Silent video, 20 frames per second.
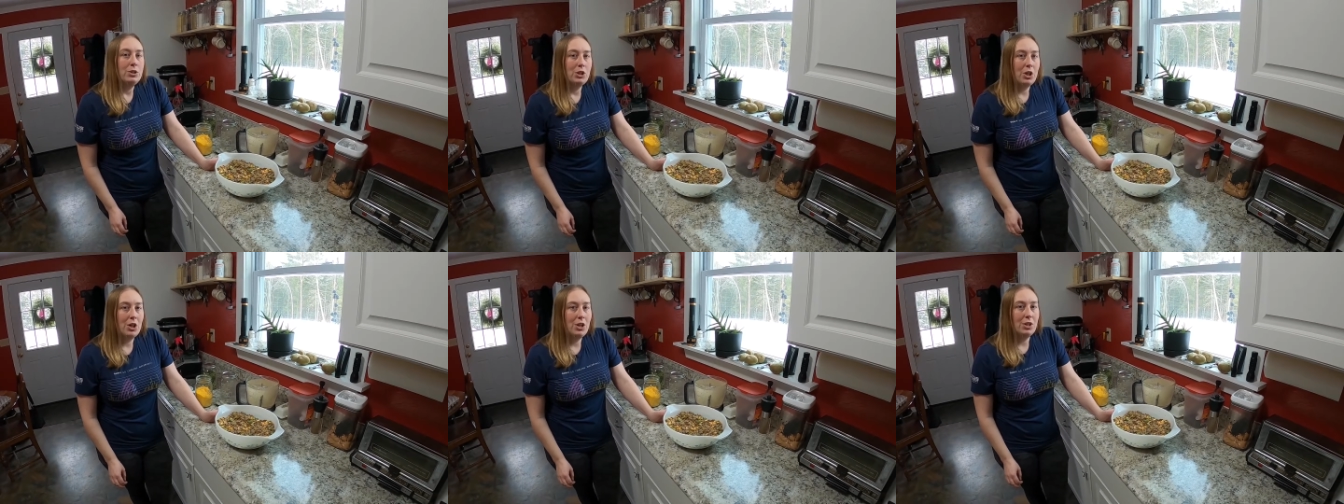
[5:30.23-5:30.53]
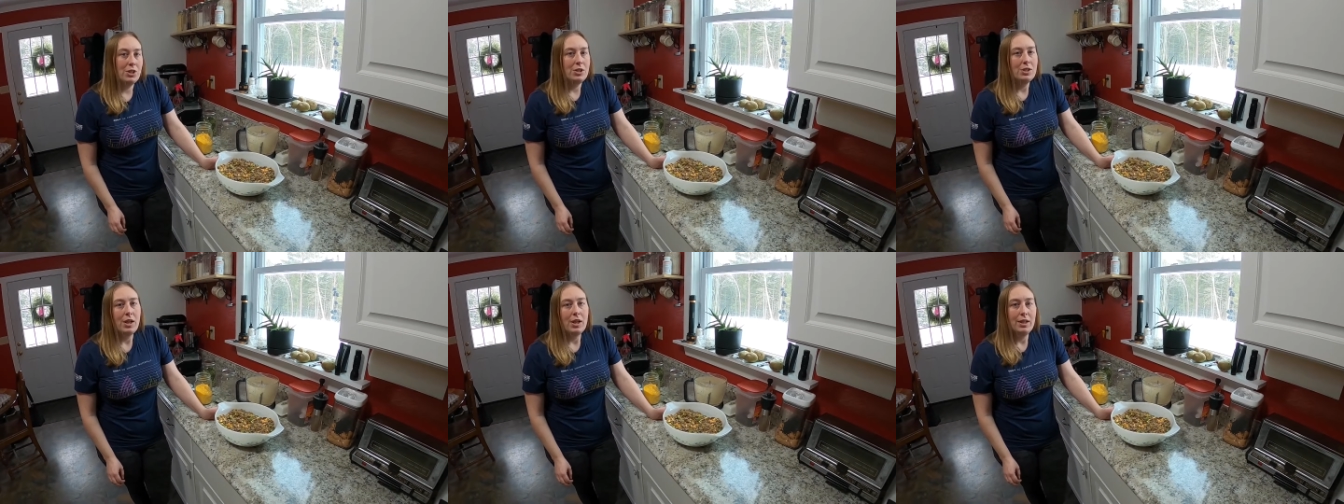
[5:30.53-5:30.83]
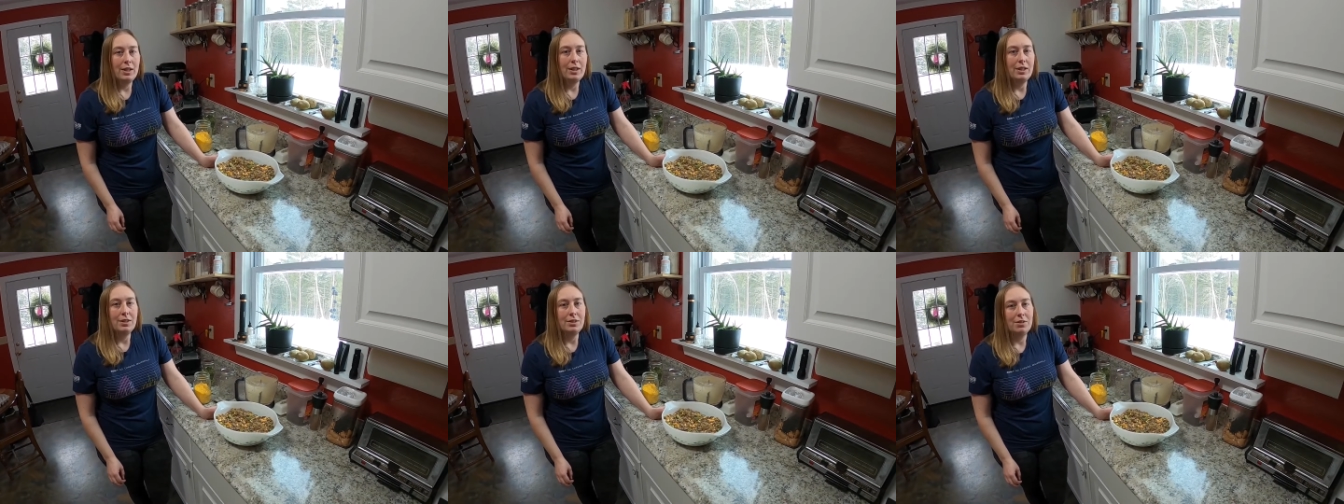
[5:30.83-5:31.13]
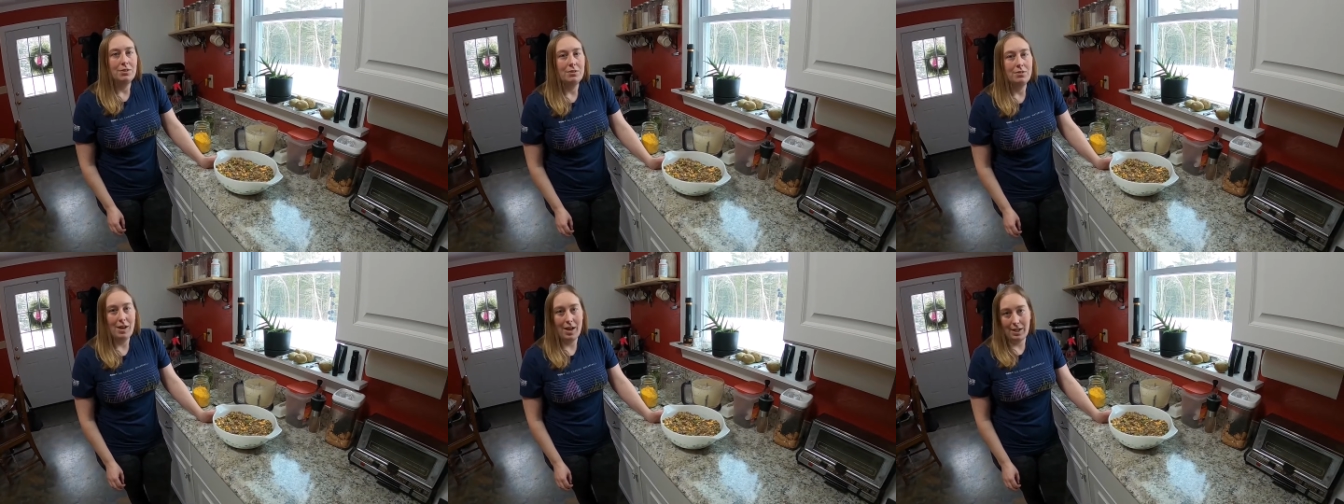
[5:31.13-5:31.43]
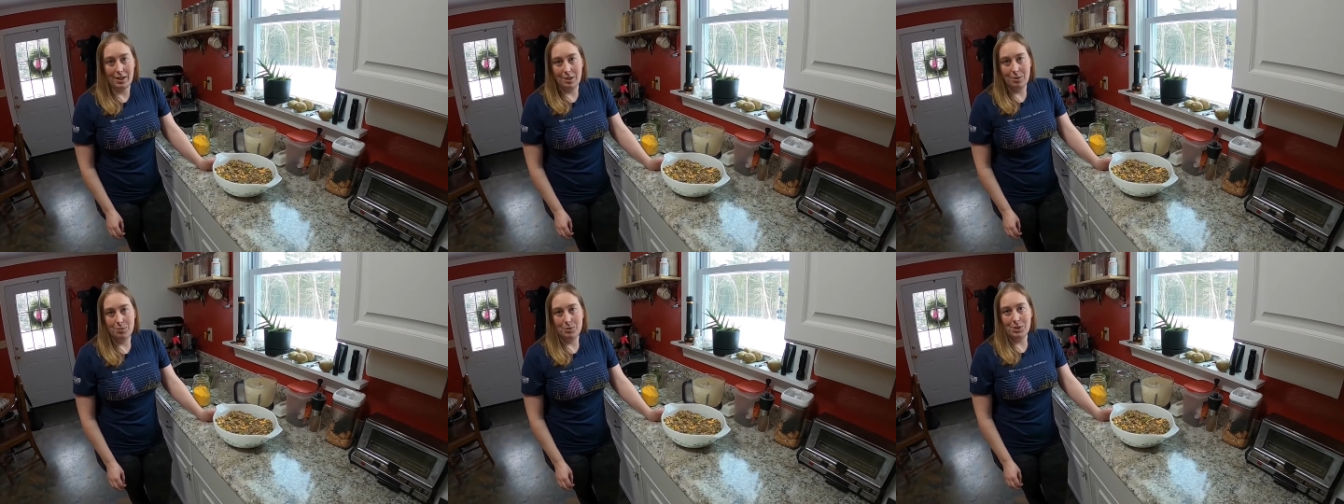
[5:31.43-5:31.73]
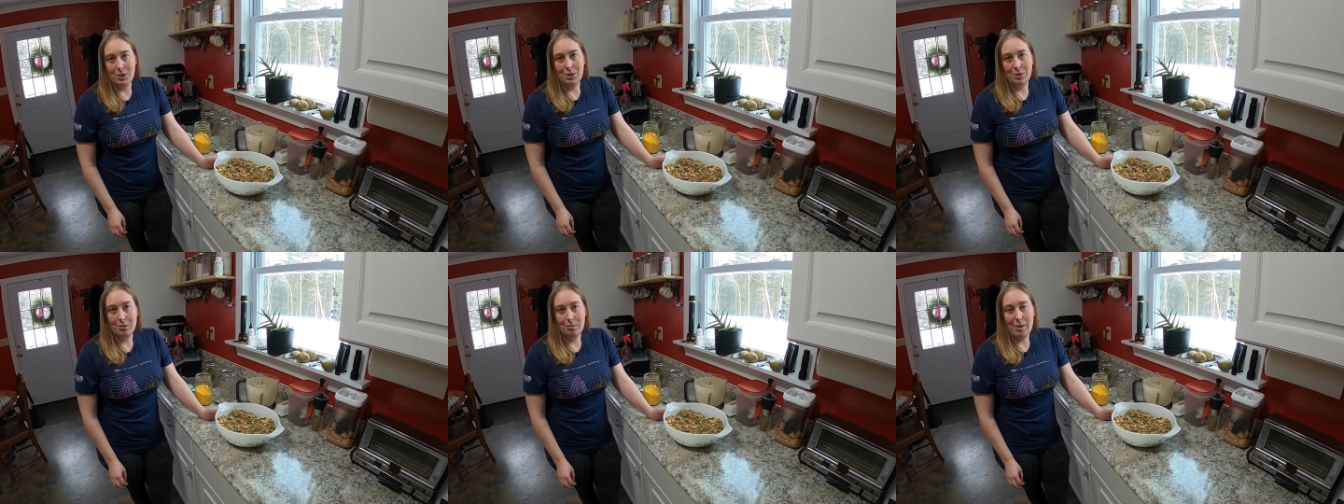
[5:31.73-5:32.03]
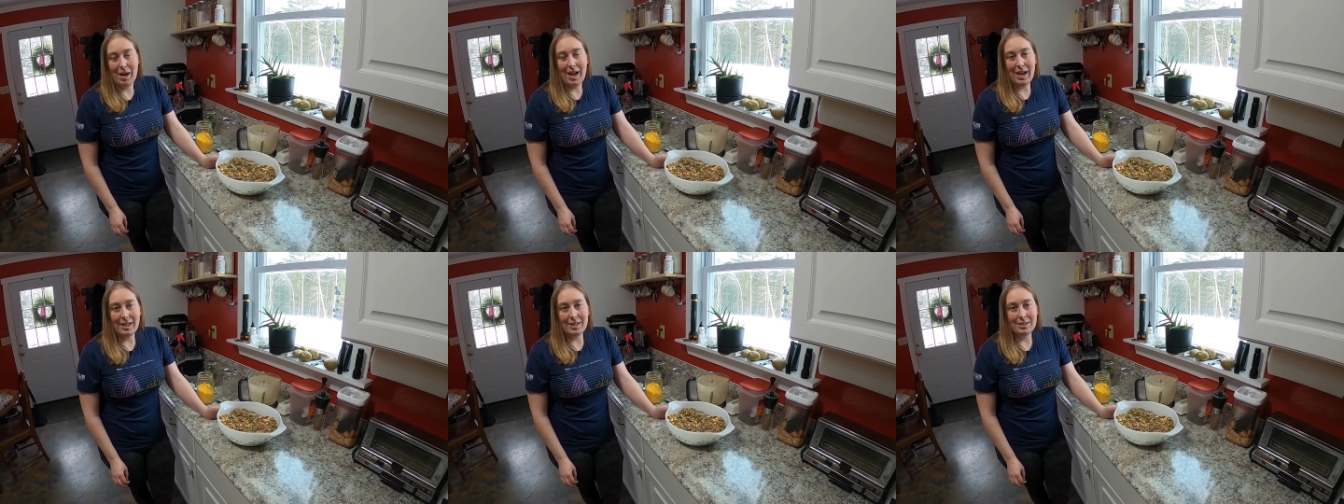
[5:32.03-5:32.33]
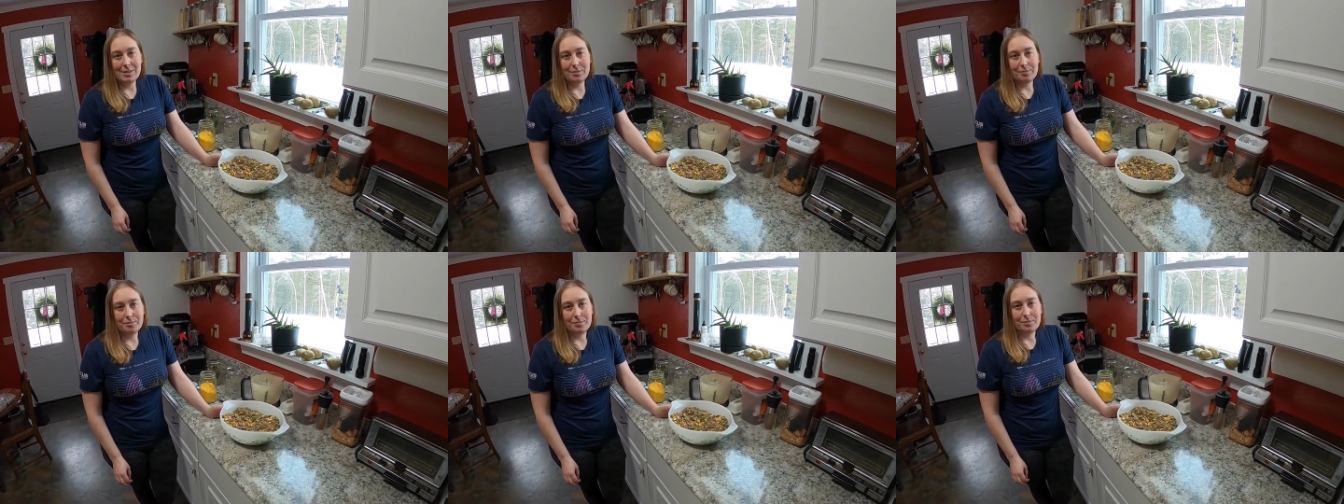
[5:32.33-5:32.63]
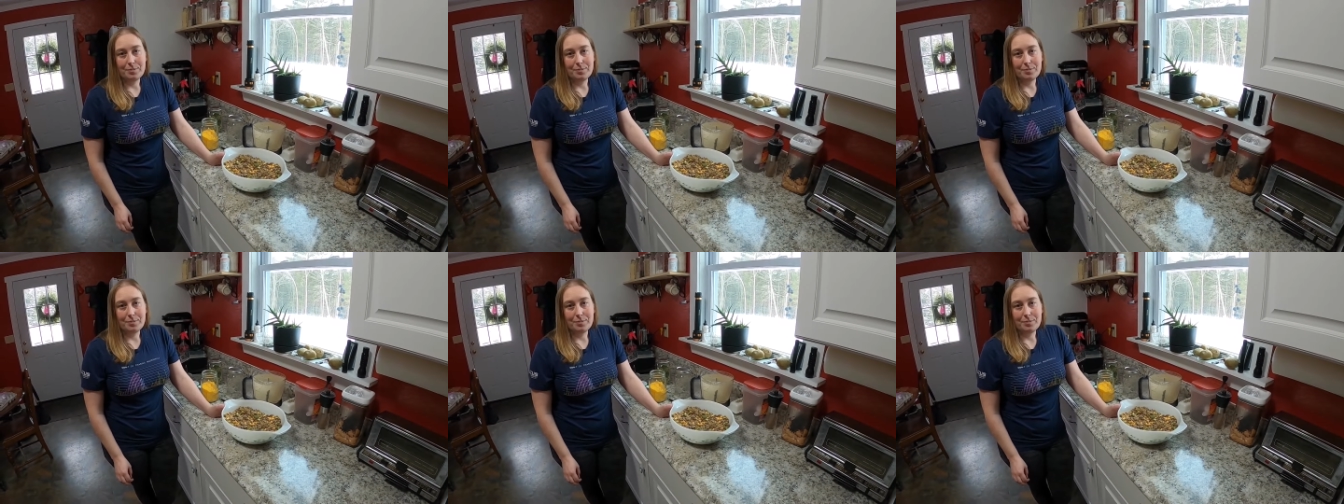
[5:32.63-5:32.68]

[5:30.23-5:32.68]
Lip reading: jars and into vacuum sealed bags.